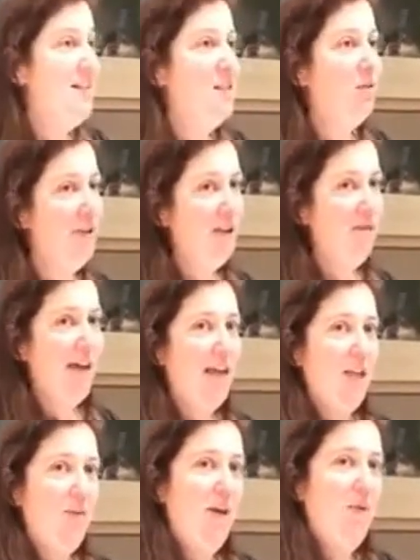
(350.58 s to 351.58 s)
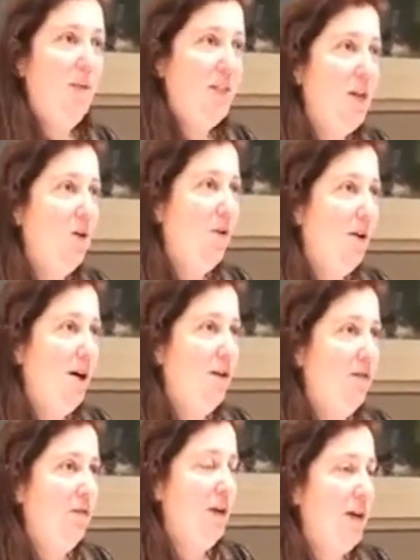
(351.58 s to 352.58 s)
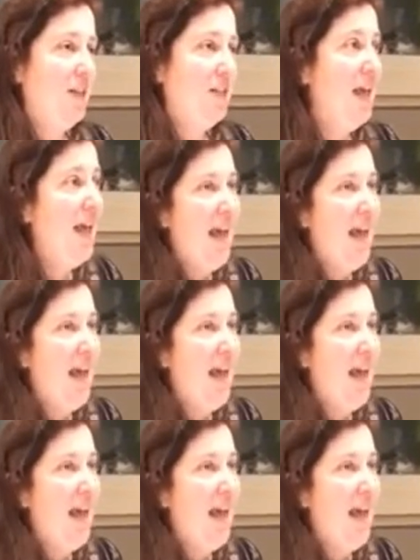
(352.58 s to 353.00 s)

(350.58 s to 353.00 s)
need to reevaluate what's going on for us.